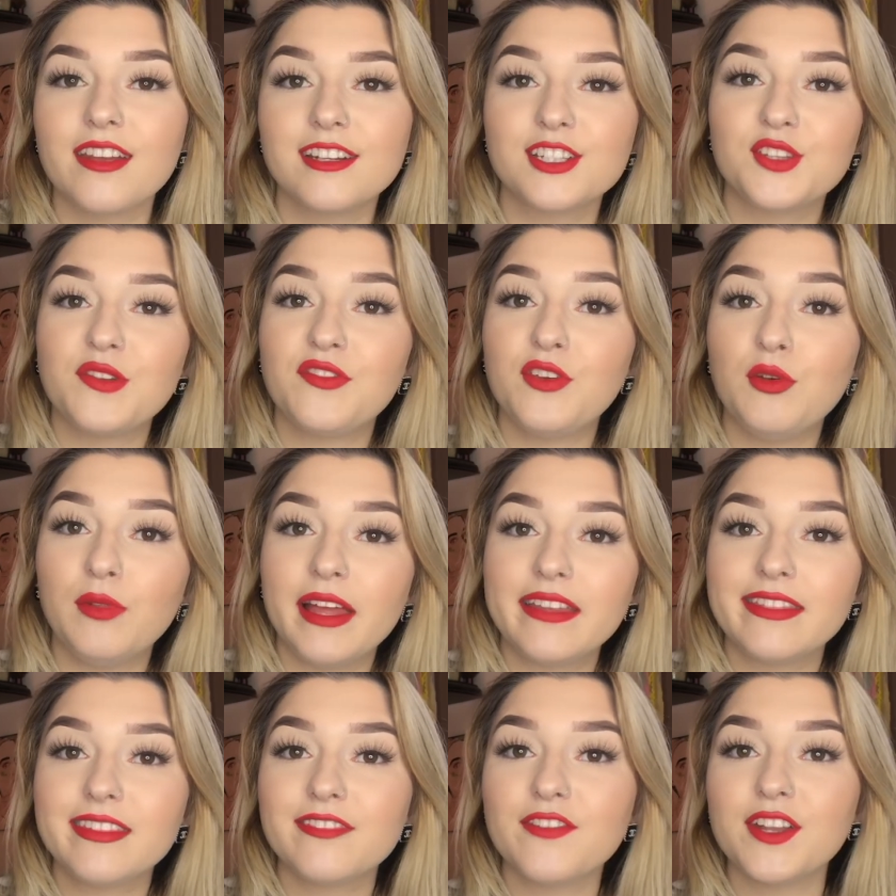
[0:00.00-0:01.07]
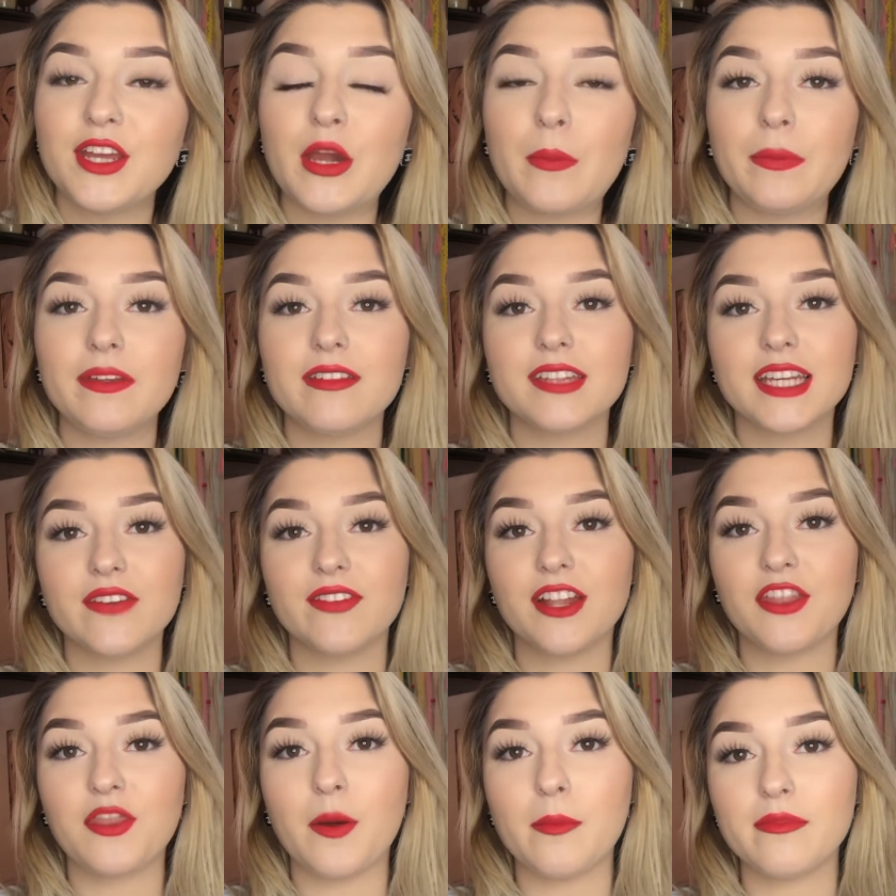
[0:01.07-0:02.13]
So if you like this video, please give it a
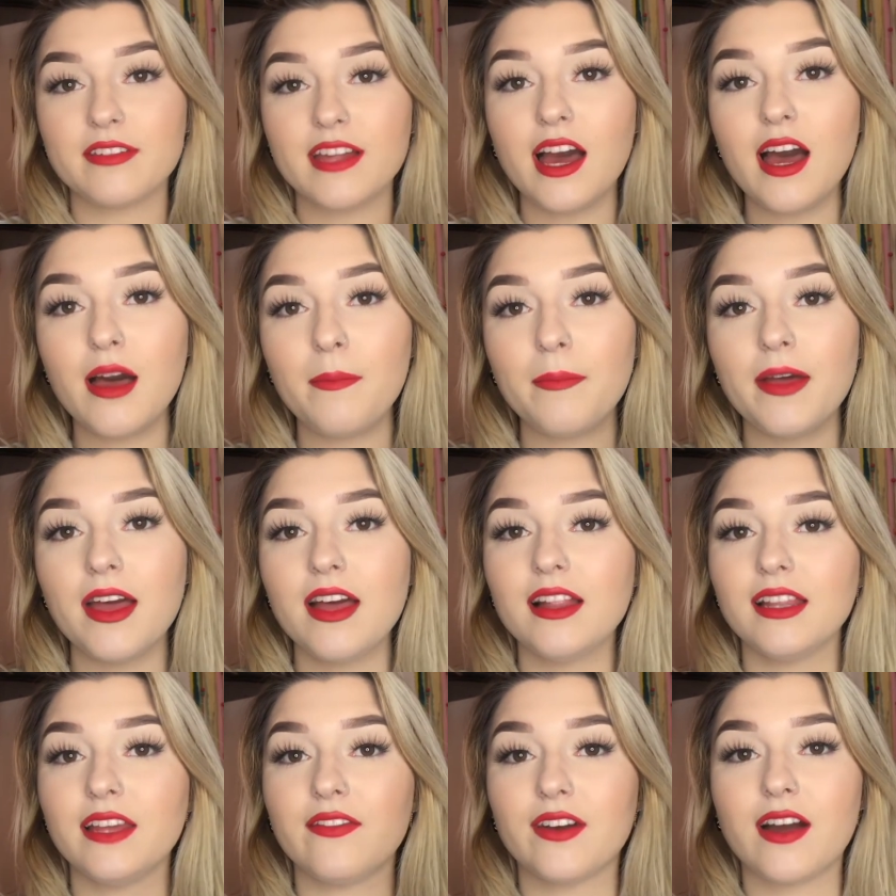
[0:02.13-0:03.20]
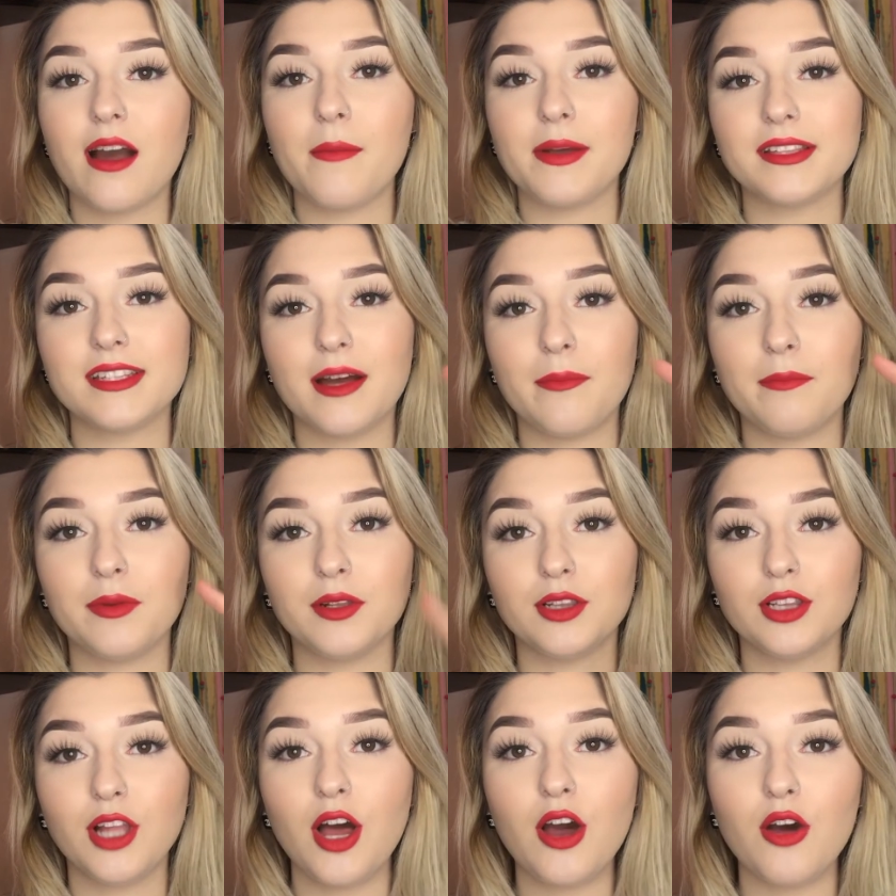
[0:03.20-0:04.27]
thumbs up, leave a comment down
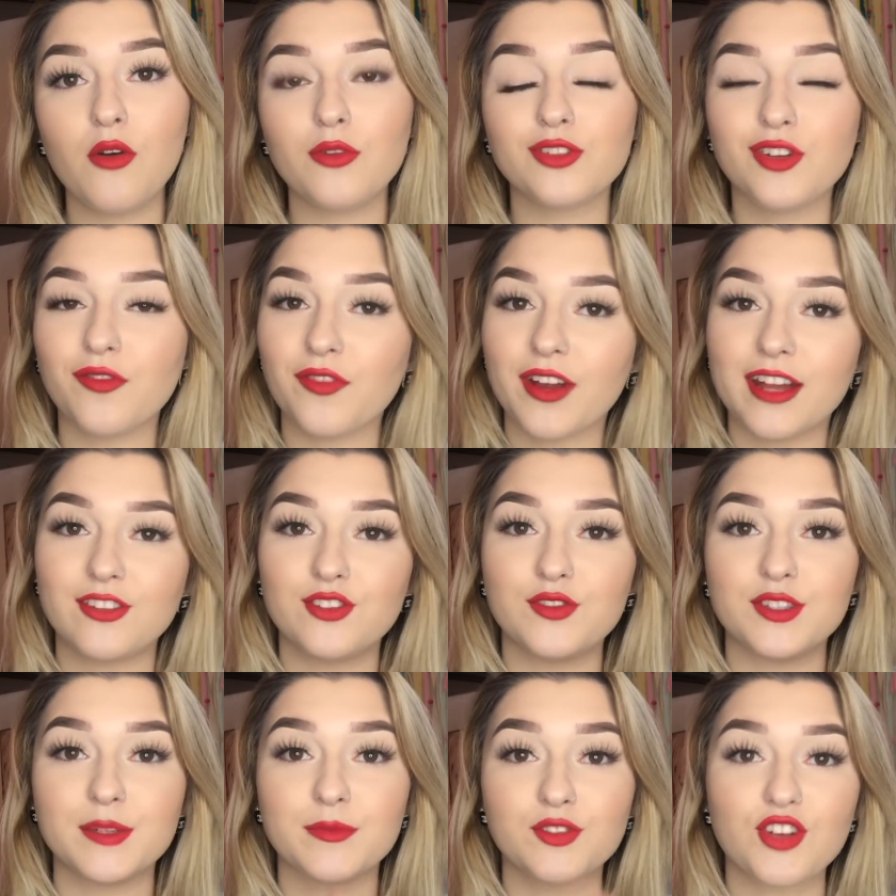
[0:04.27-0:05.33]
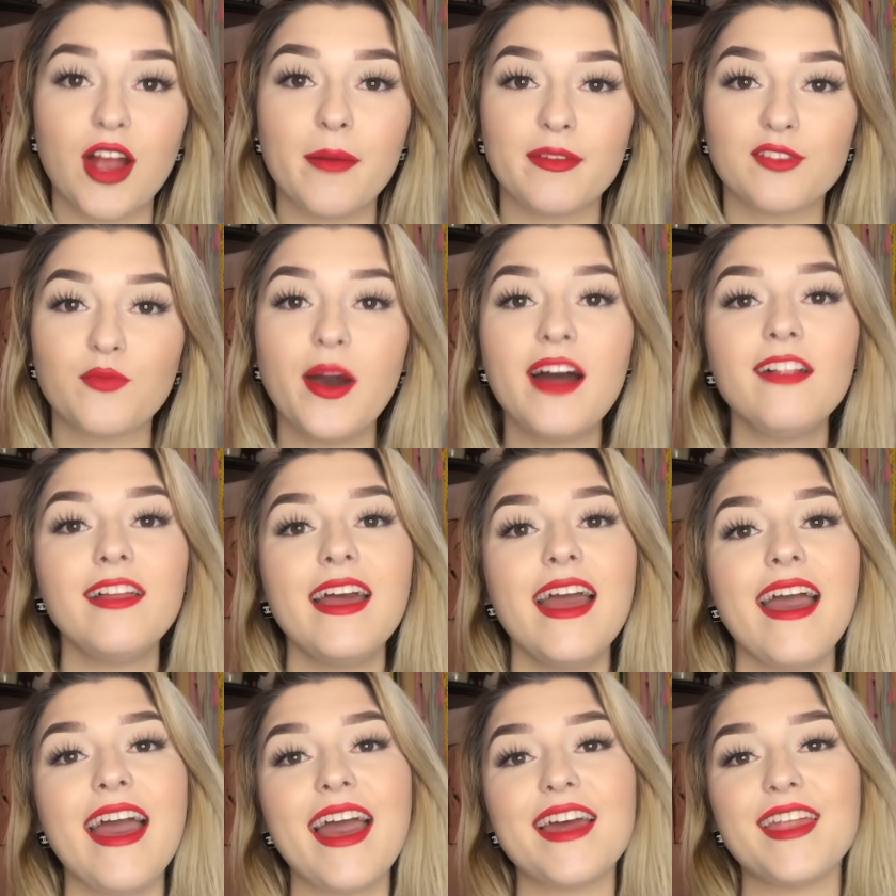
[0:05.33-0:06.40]
below. Don't forget to subscribe as well,
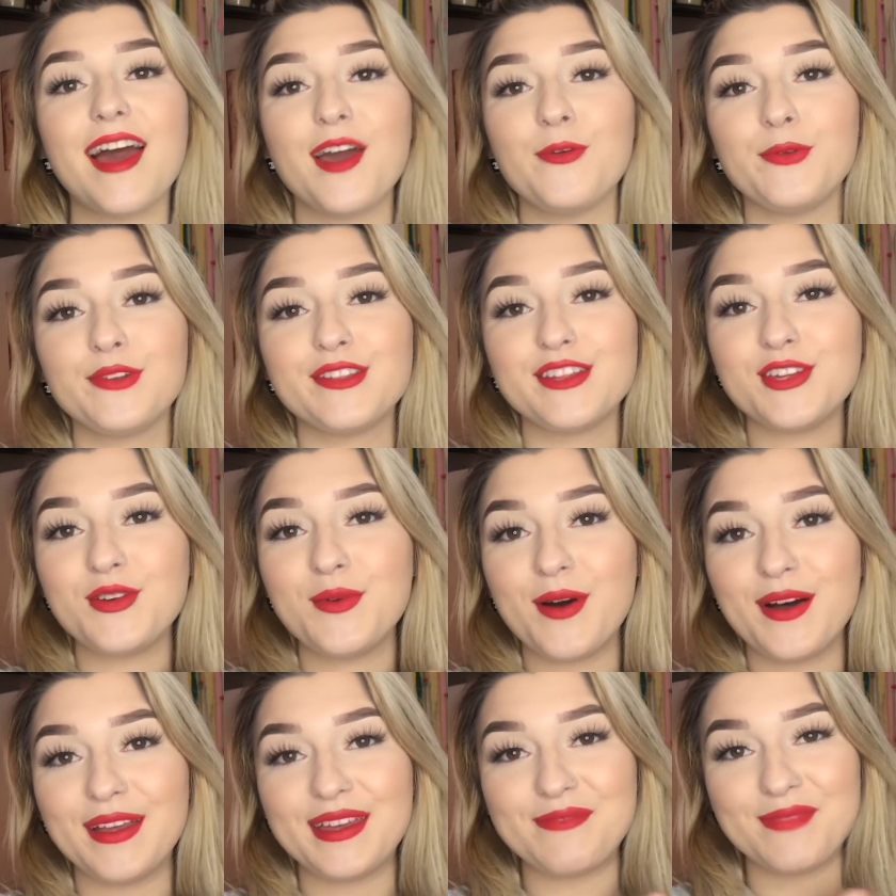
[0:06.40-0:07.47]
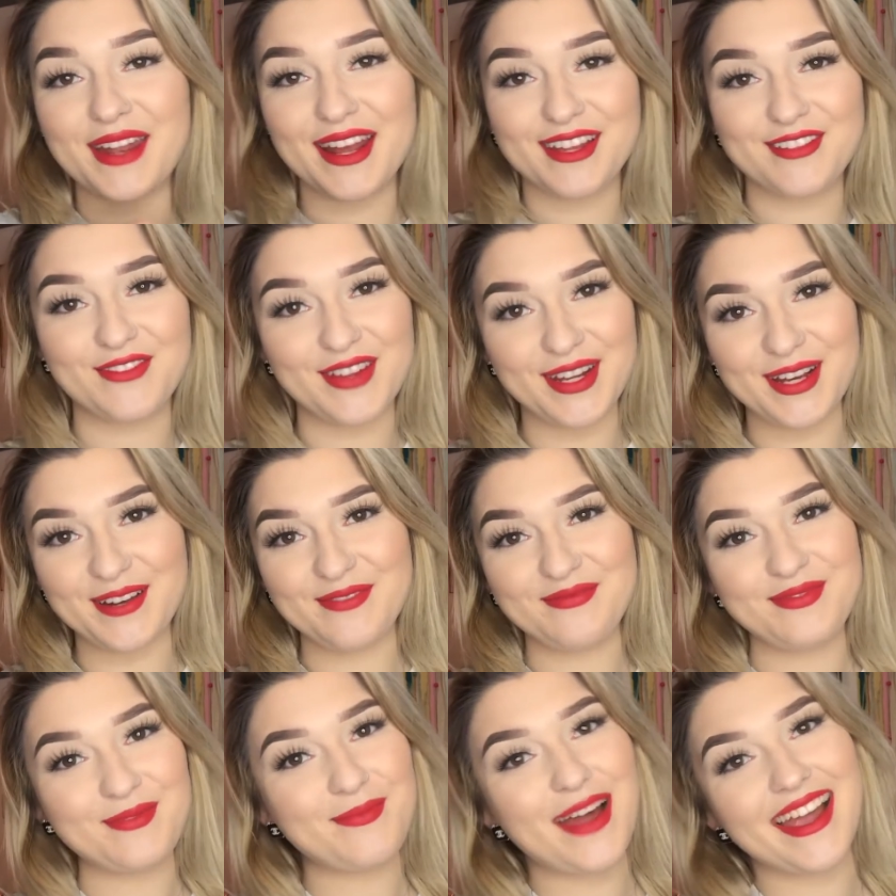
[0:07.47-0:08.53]
and I will see you all in my next video.
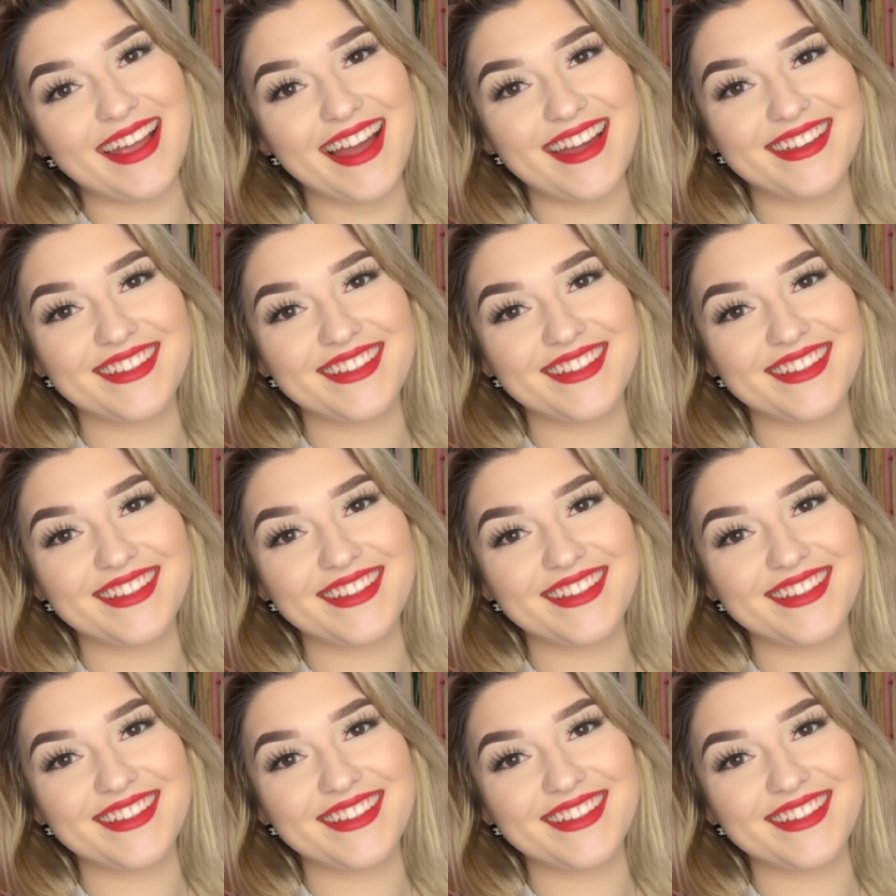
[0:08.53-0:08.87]
Bye,